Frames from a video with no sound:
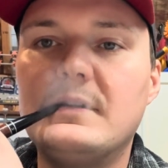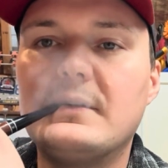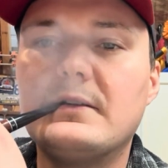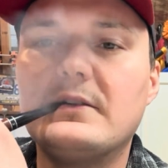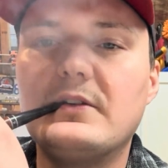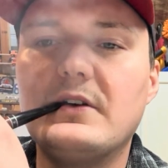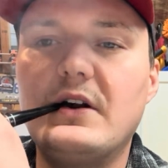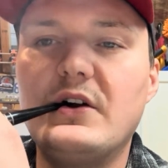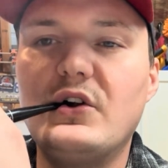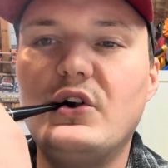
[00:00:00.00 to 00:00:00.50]

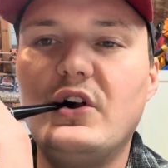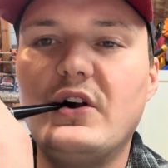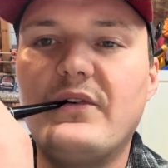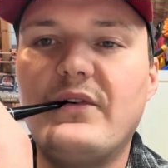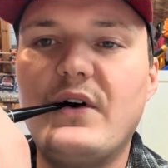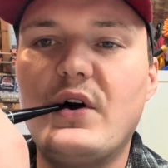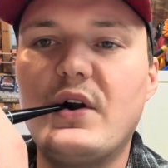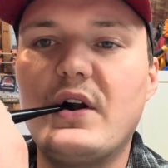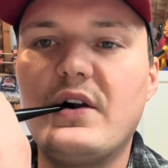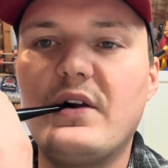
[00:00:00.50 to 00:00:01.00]
so I do look
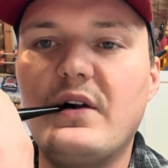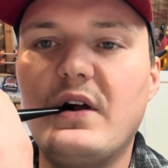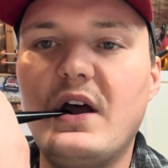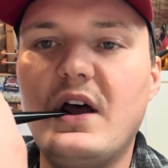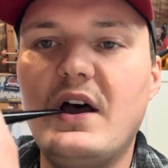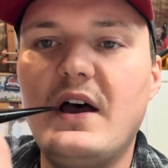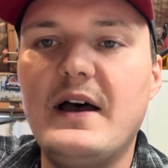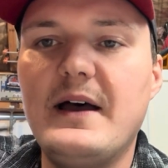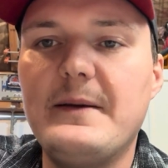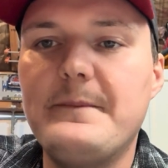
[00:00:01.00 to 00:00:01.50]
forward
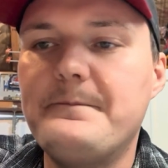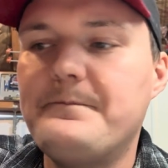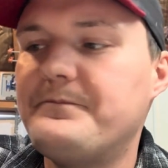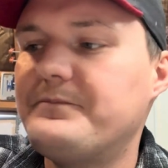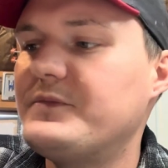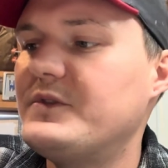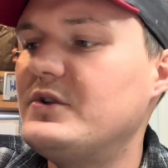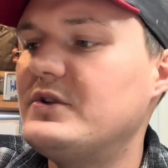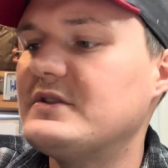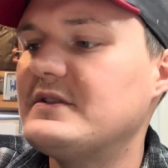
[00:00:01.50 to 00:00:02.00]
to
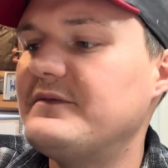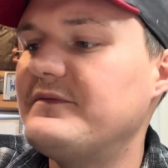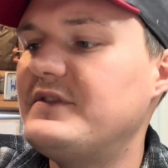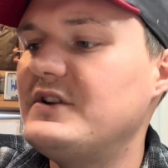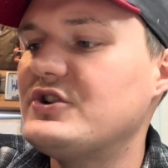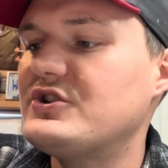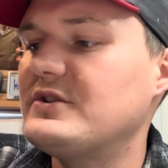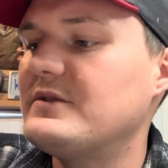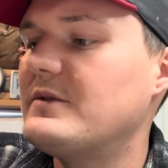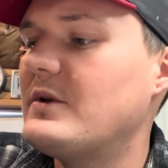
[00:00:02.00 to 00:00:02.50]
doing some
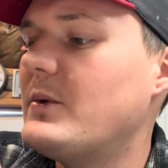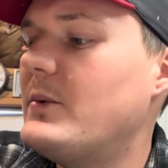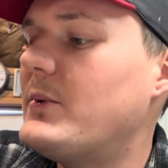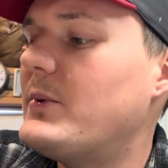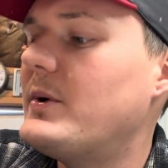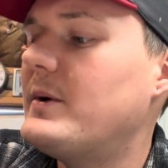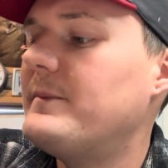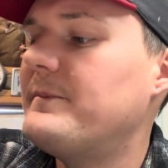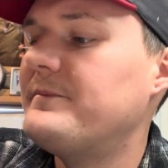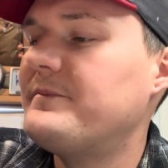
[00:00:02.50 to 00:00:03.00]
fishing.
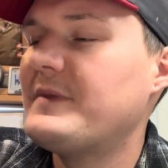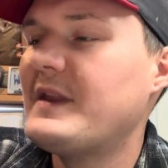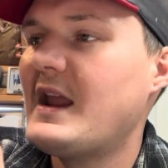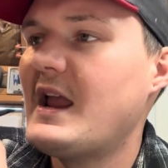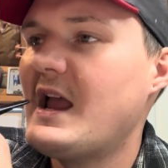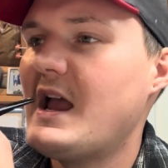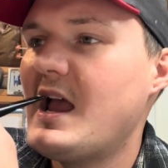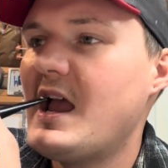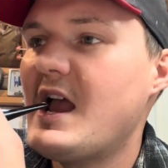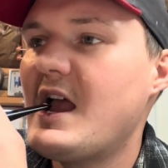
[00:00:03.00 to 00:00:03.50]

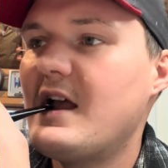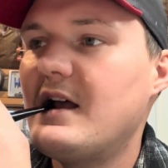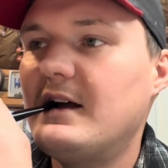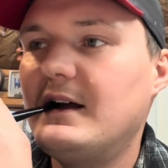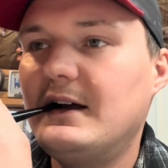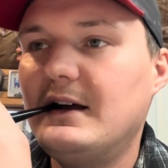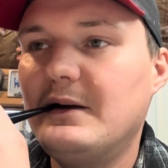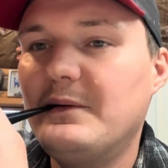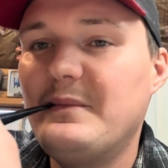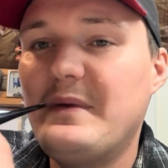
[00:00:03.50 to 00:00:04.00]

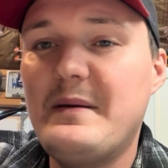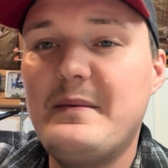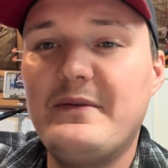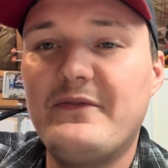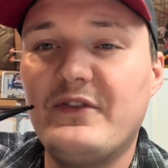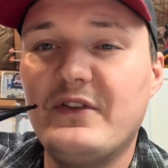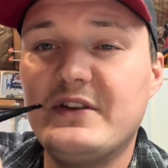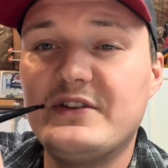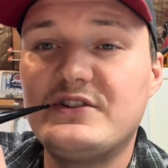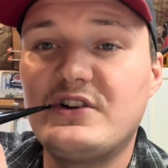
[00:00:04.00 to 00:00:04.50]
Maybe
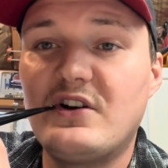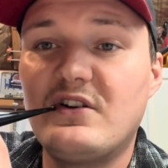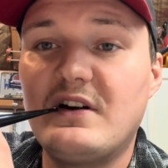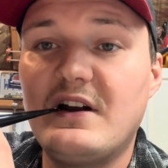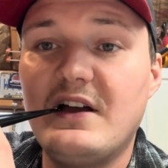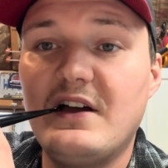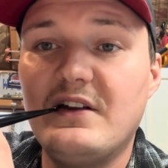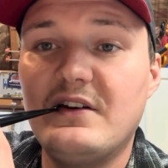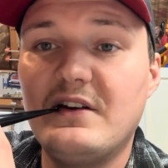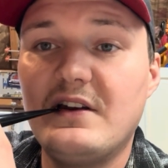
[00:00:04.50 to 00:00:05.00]
for this
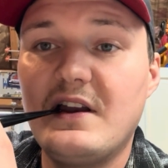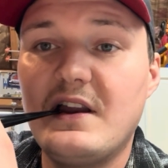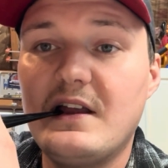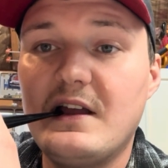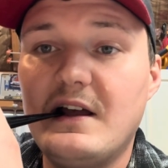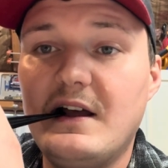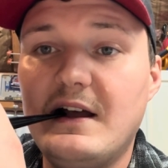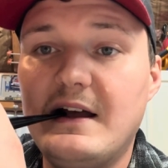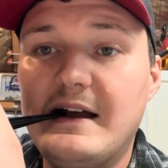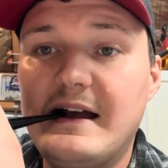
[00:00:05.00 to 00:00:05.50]
turnaround.
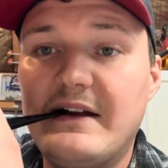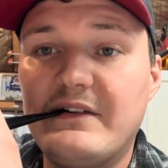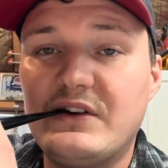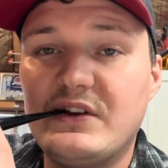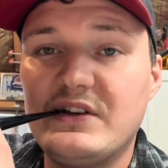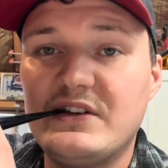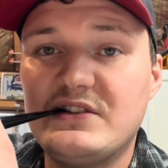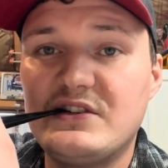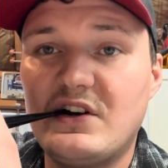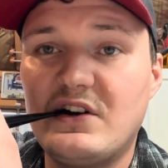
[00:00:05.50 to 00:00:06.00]
After
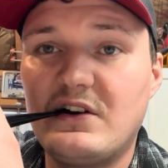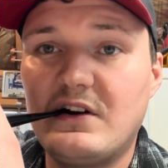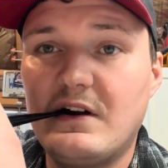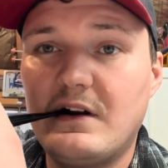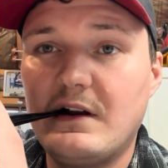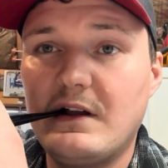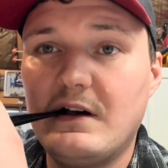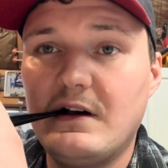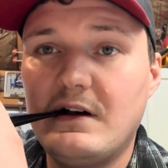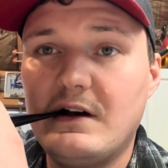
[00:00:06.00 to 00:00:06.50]
this
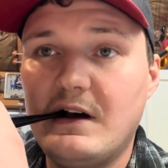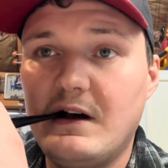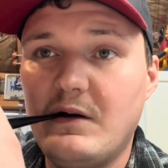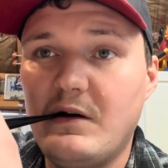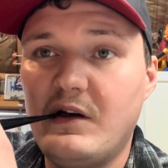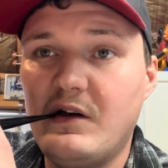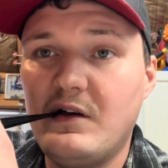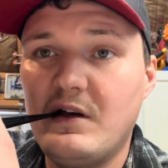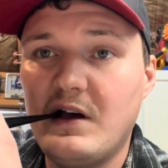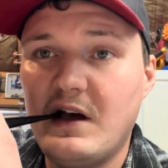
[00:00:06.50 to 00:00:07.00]
turnaround,
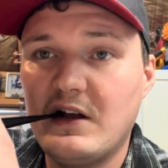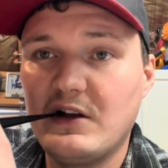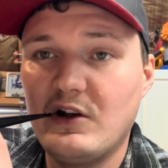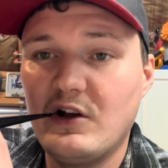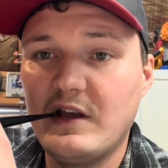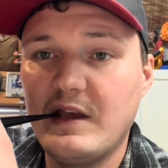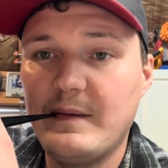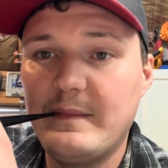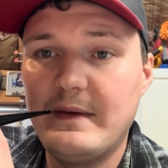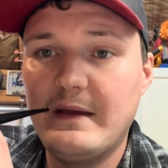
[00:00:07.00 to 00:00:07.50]
I'll go
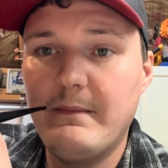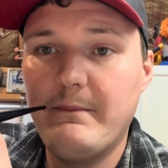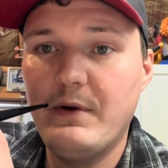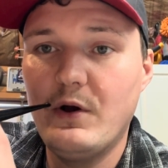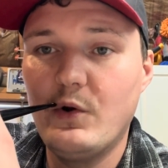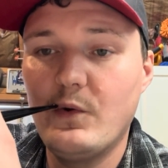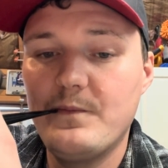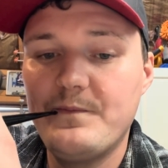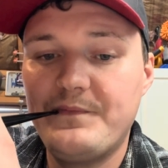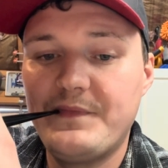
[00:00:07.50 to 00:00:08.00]
get me a boat,